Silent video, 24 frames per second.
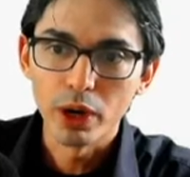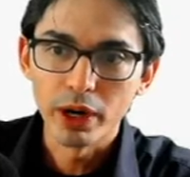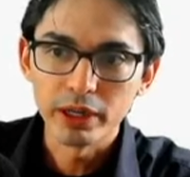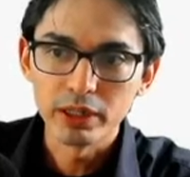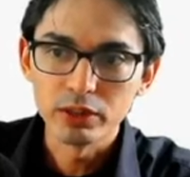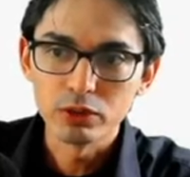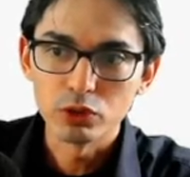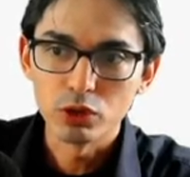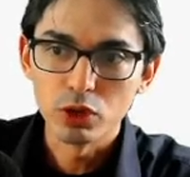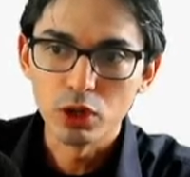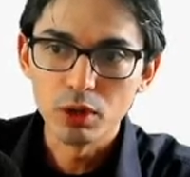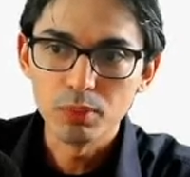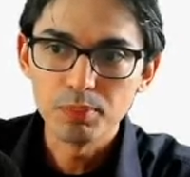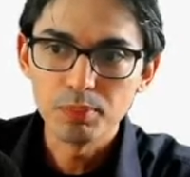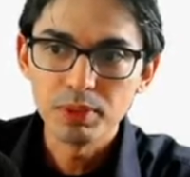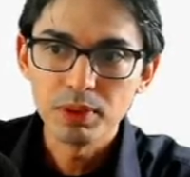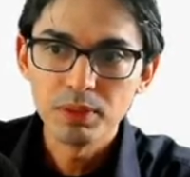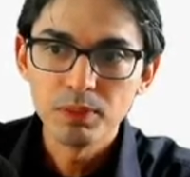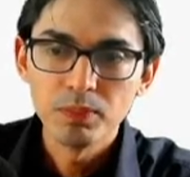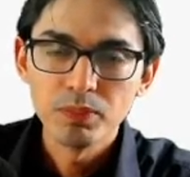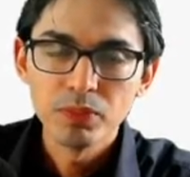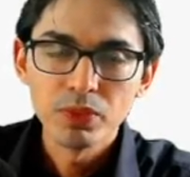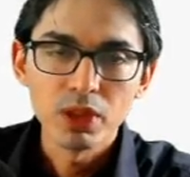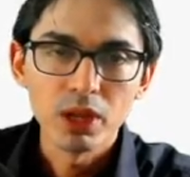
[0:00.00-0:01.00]
and drop,
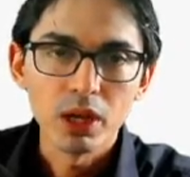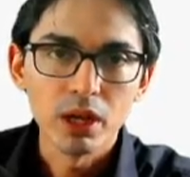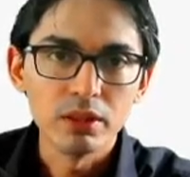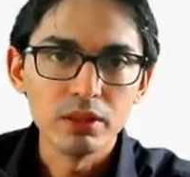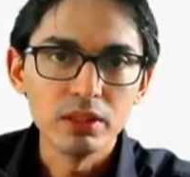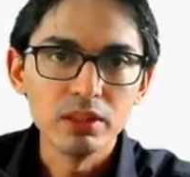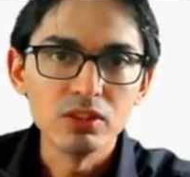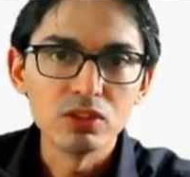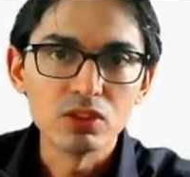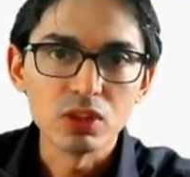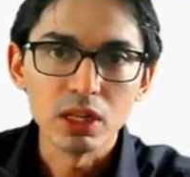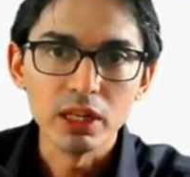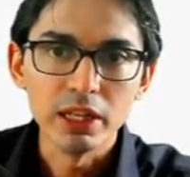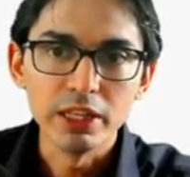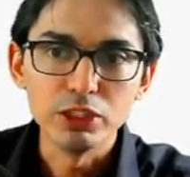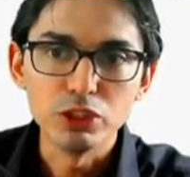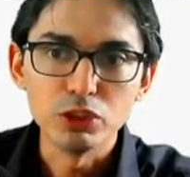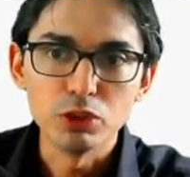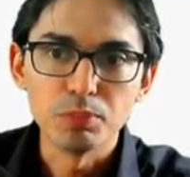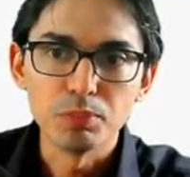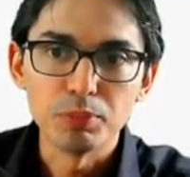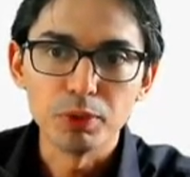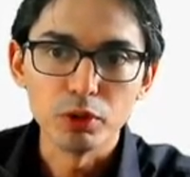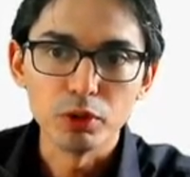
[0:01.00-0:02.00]
and the
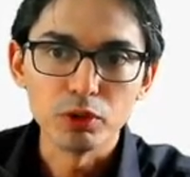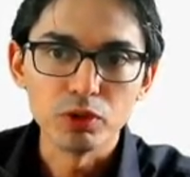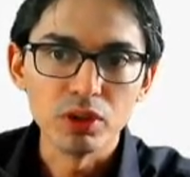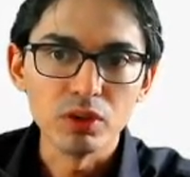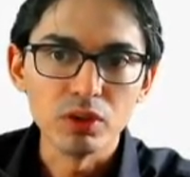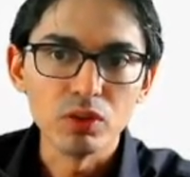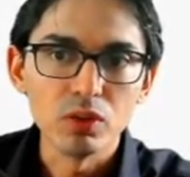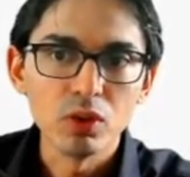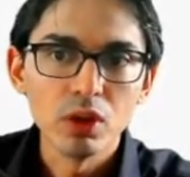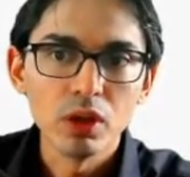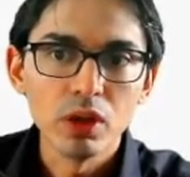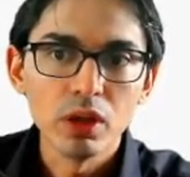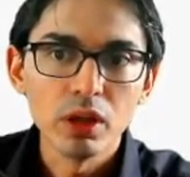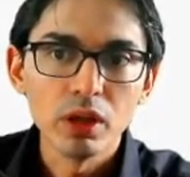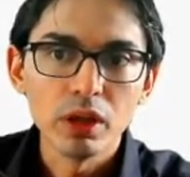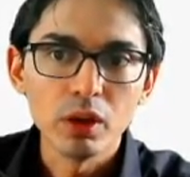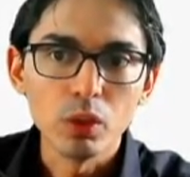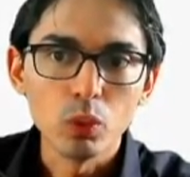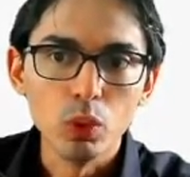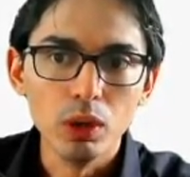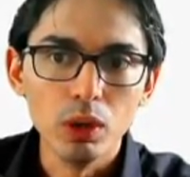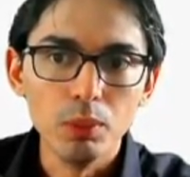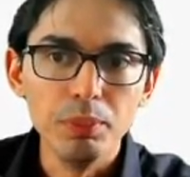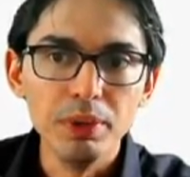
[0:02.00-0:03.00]
installation process
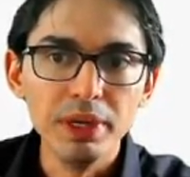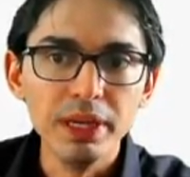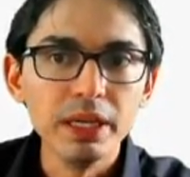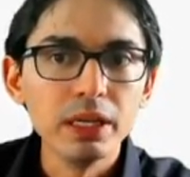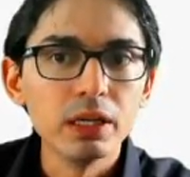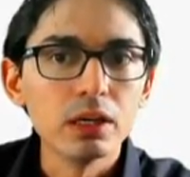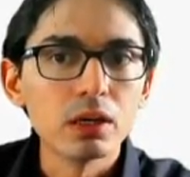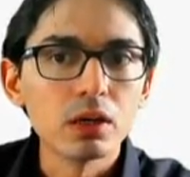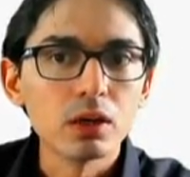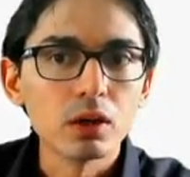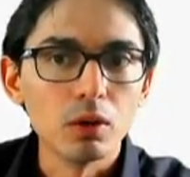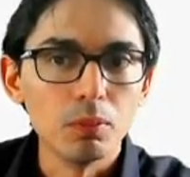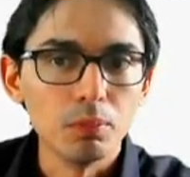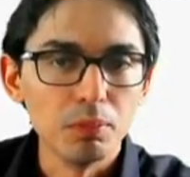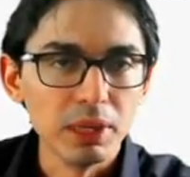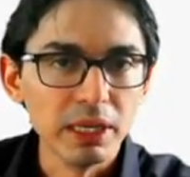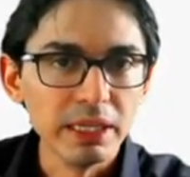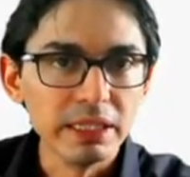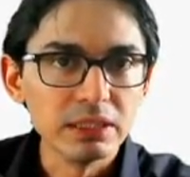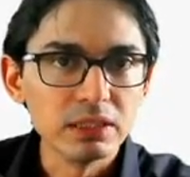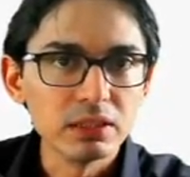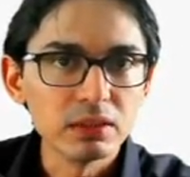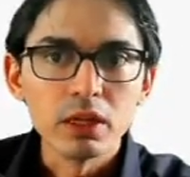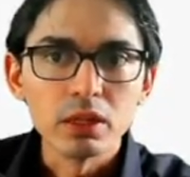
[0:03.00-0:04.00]
will be
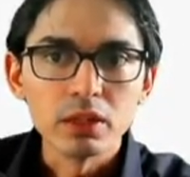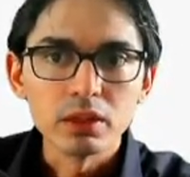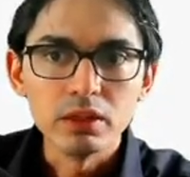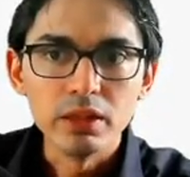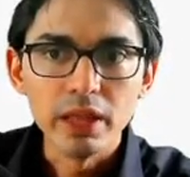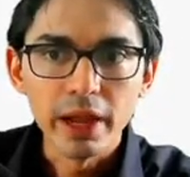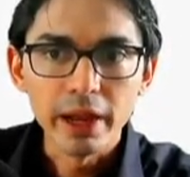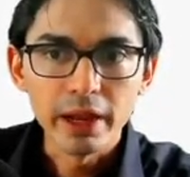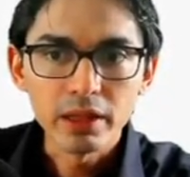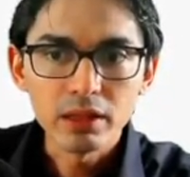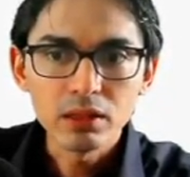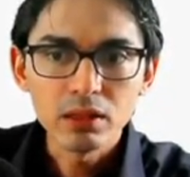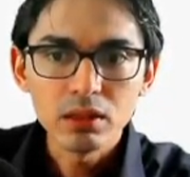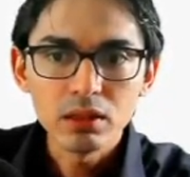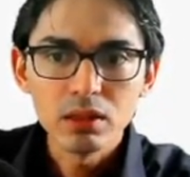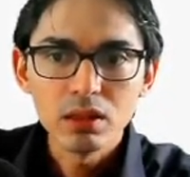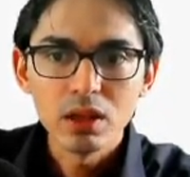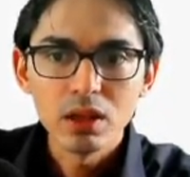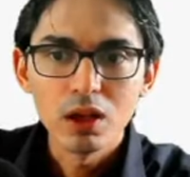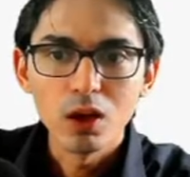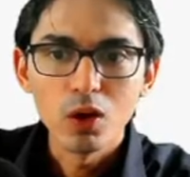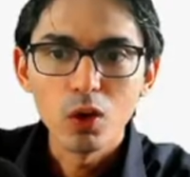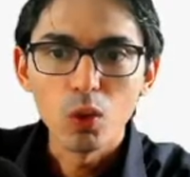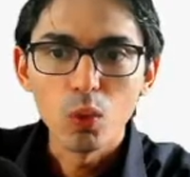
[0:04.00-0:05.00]
complete. Then,
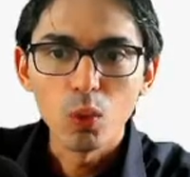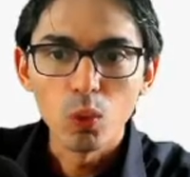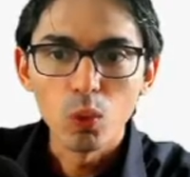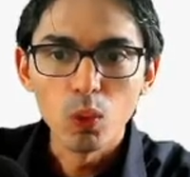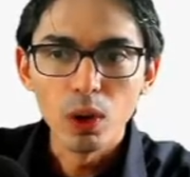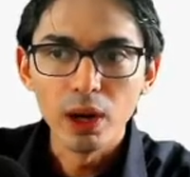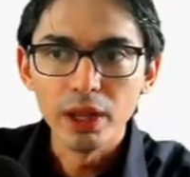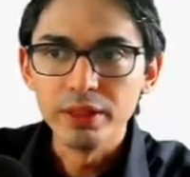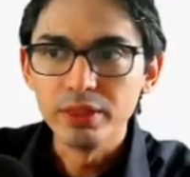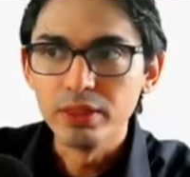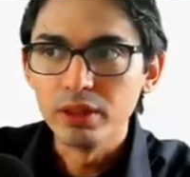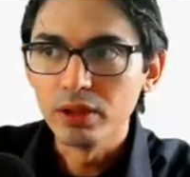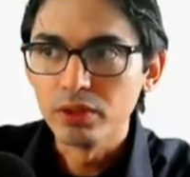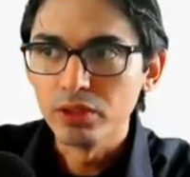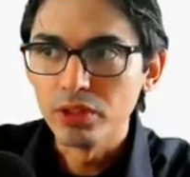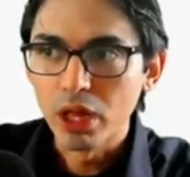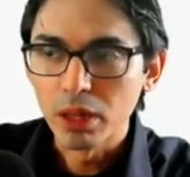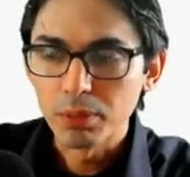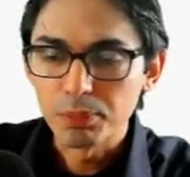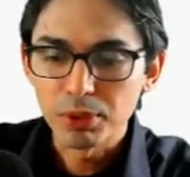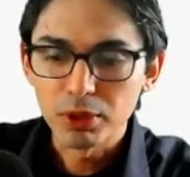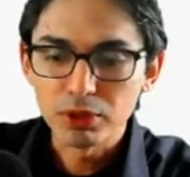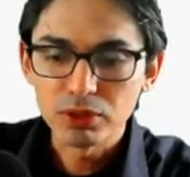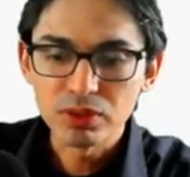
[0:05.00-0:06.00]
when that
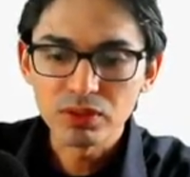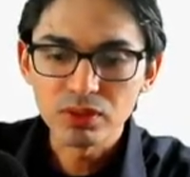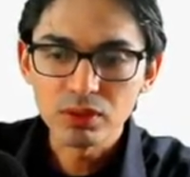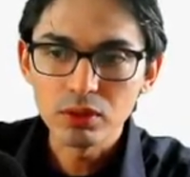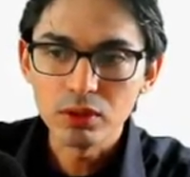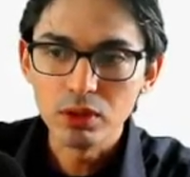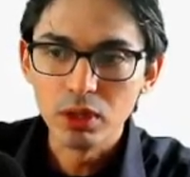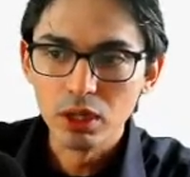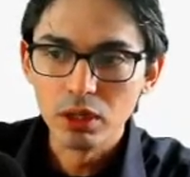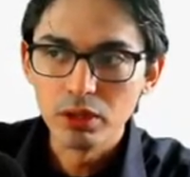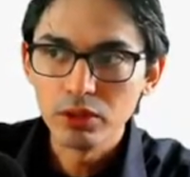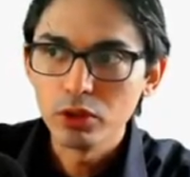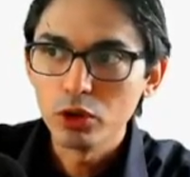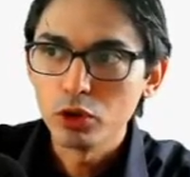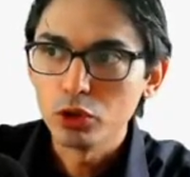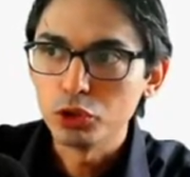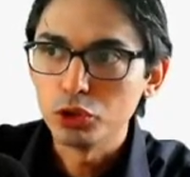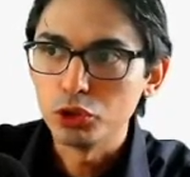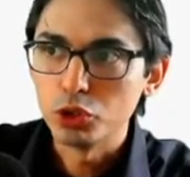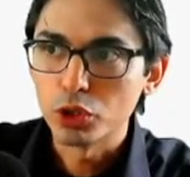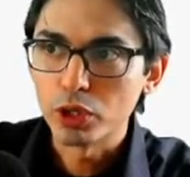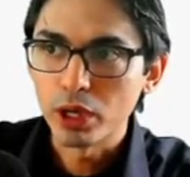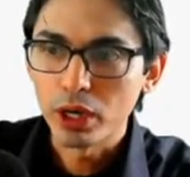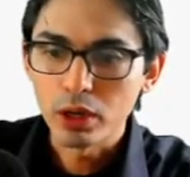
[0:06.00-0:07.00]
process is done,
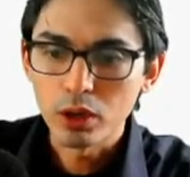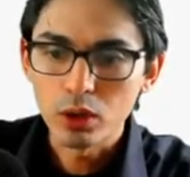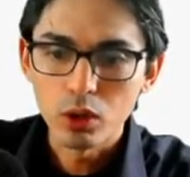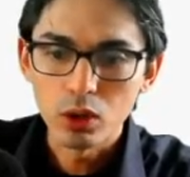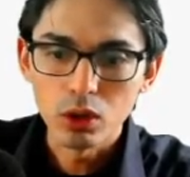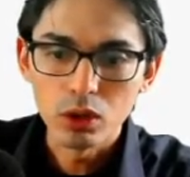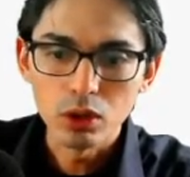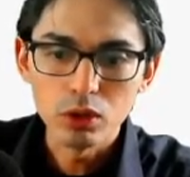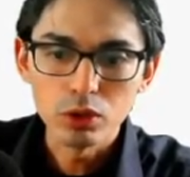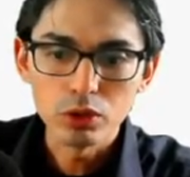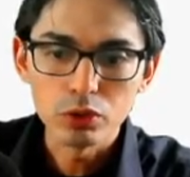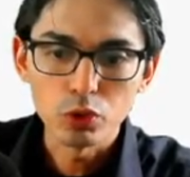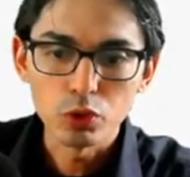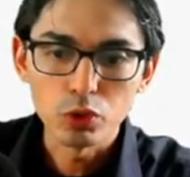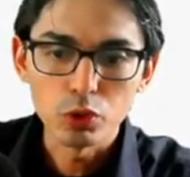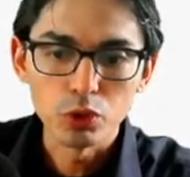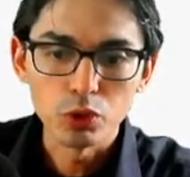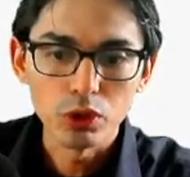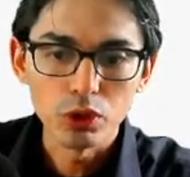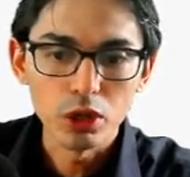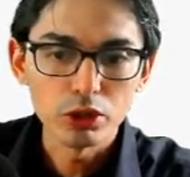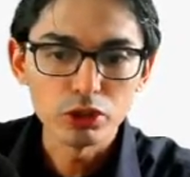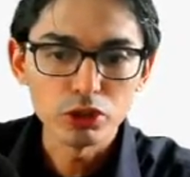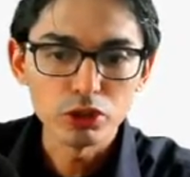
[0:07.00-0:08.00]
you can go to your
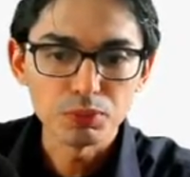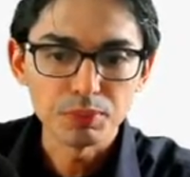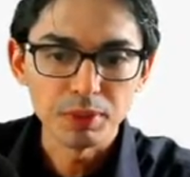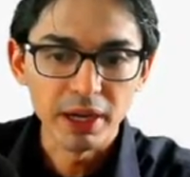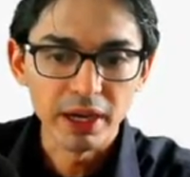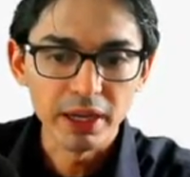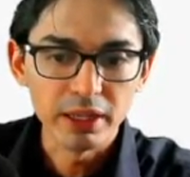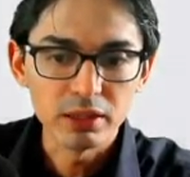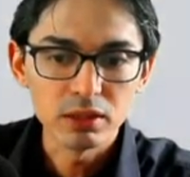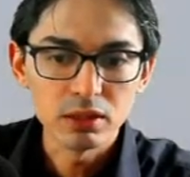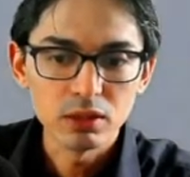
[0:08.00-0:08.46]
Launchpad